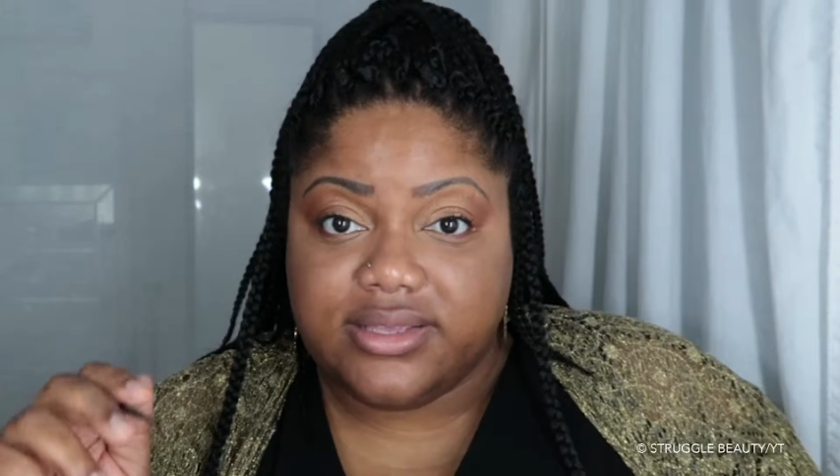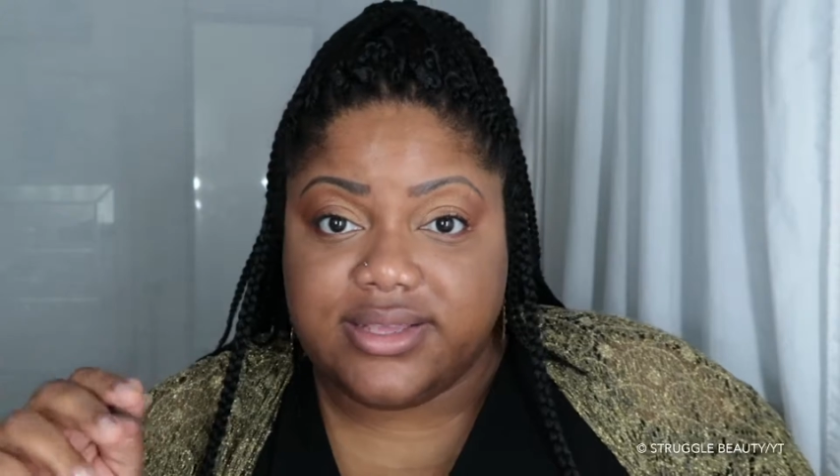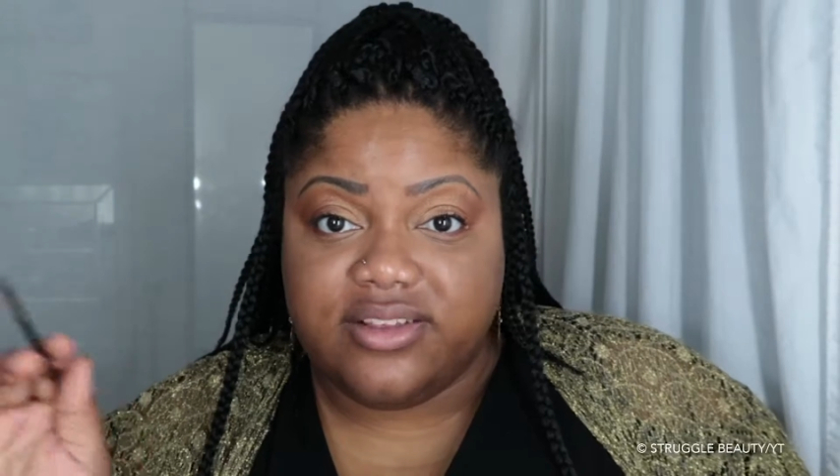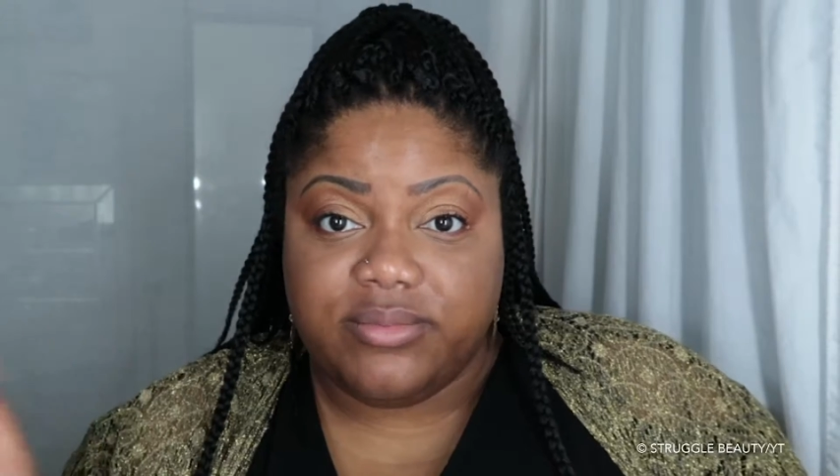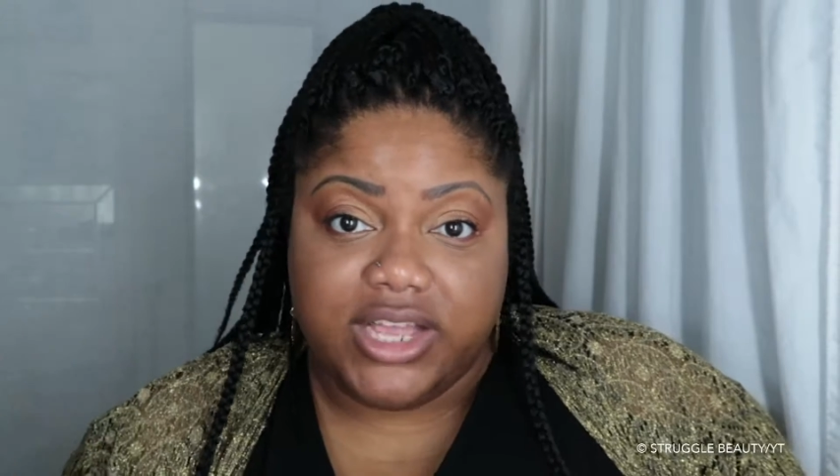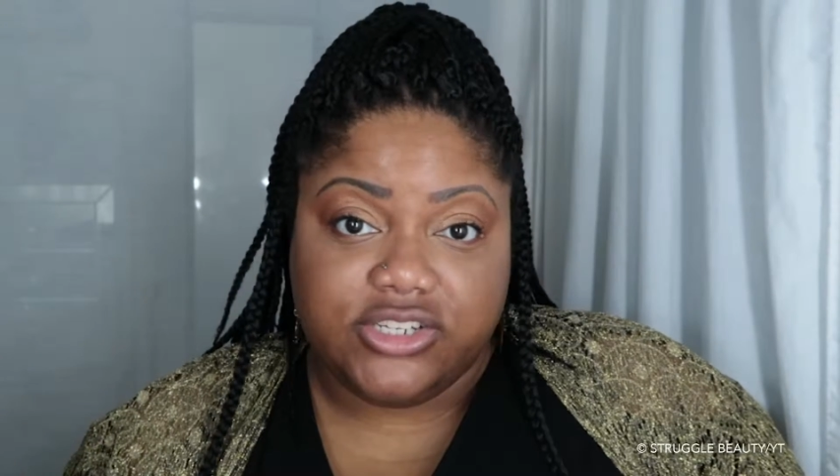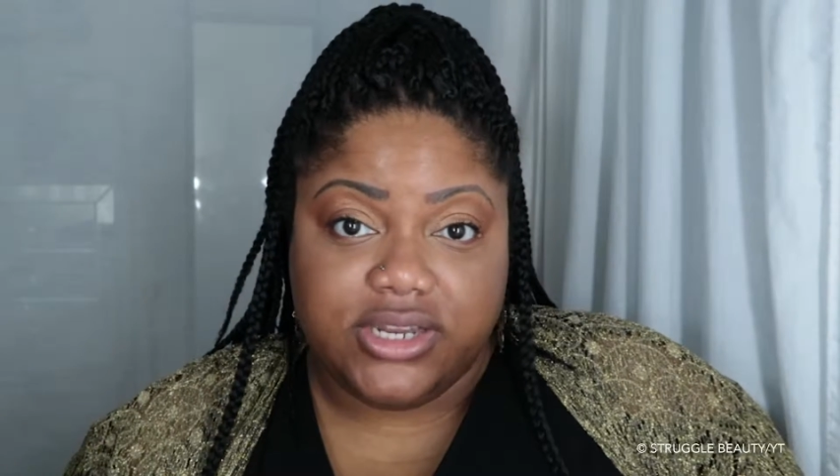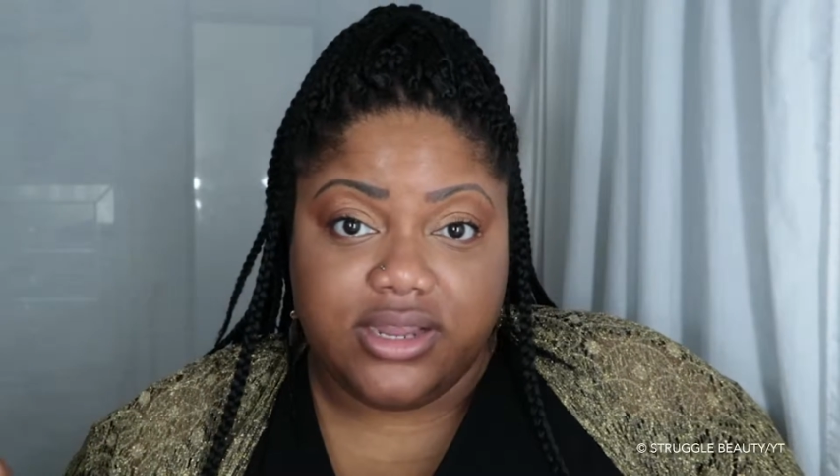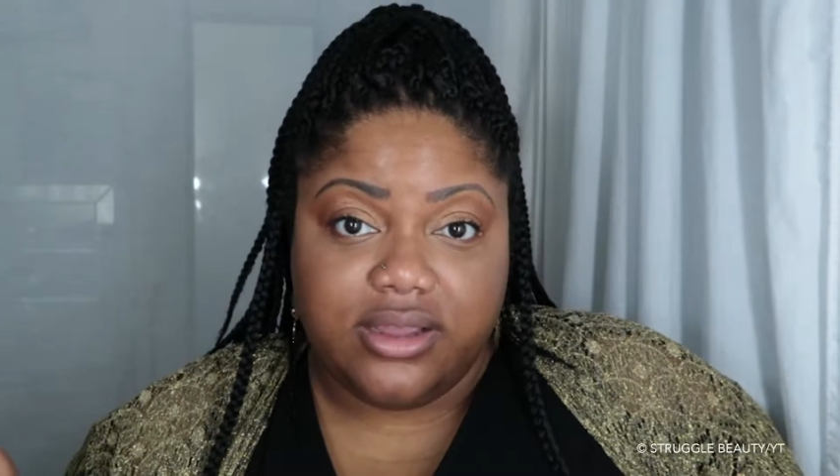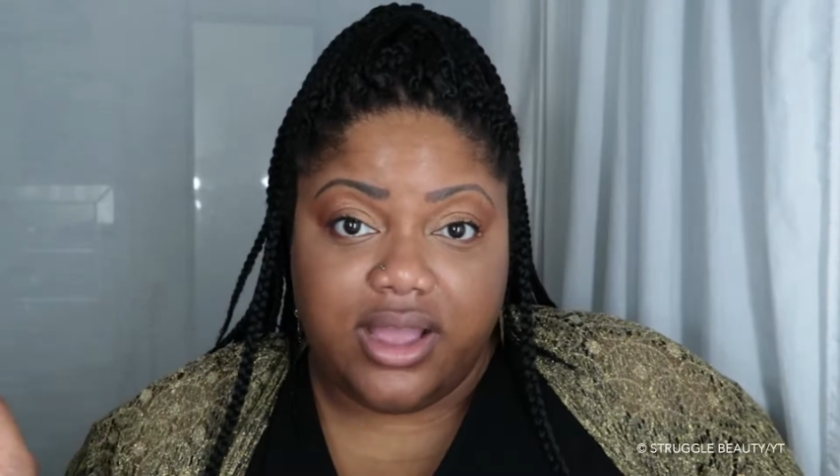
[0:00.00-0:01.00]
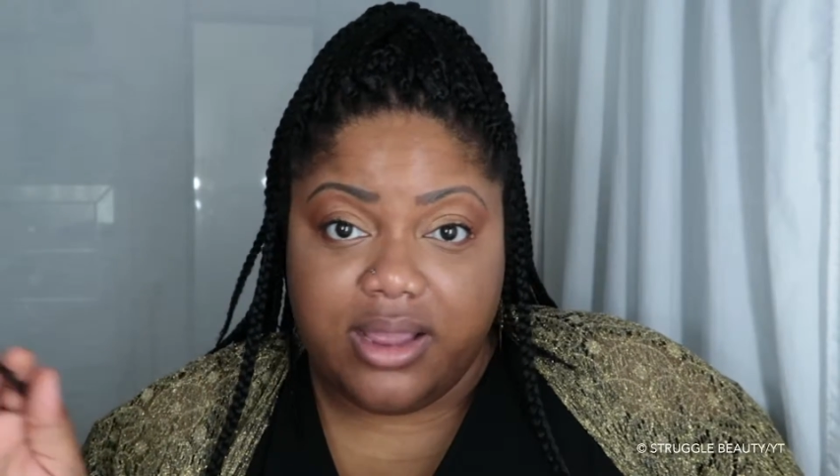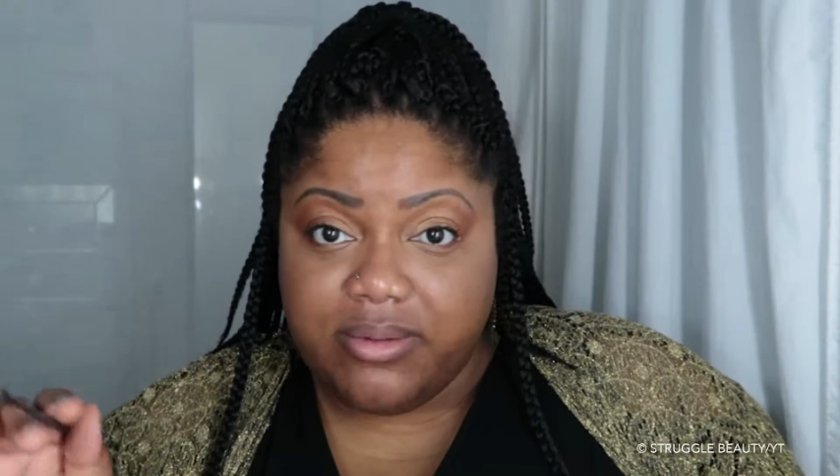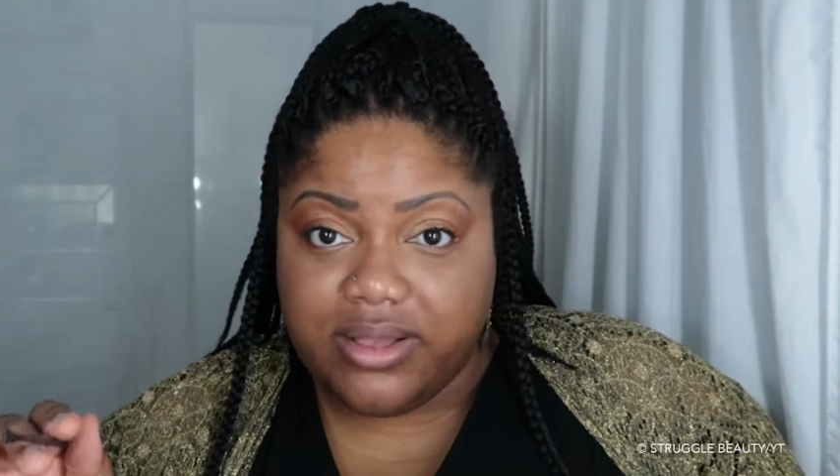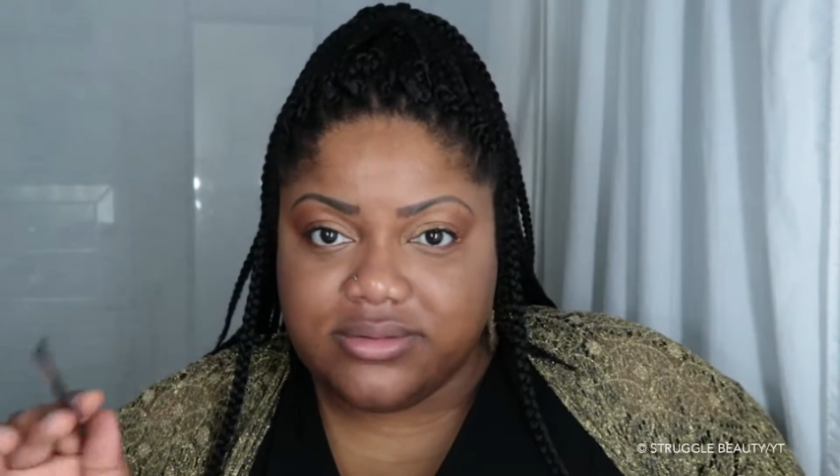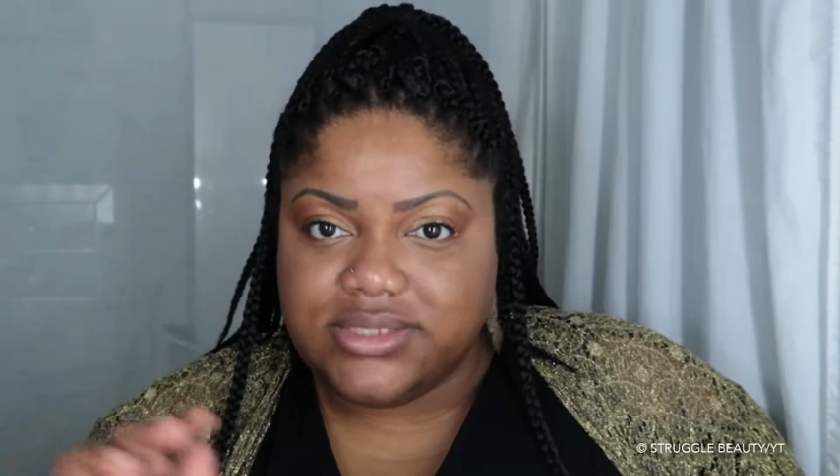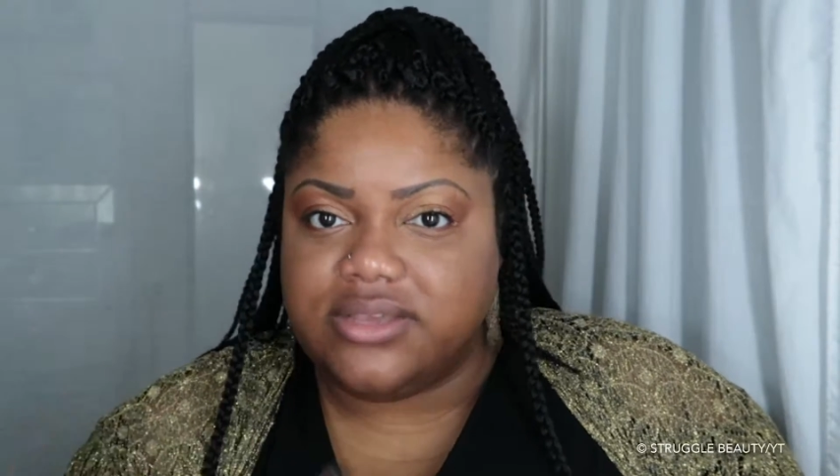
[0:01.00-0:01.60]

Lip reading: set of matching eyebrows,